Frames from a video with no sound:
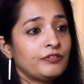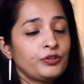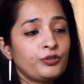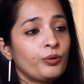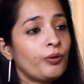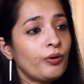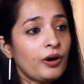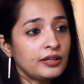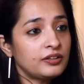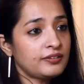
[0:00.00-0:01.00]
there was no
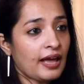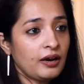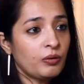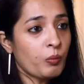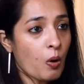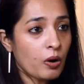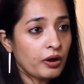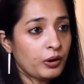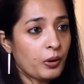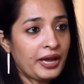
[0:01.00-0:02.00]
other sign of
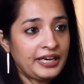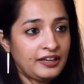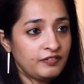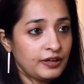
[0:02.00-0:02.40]
war or any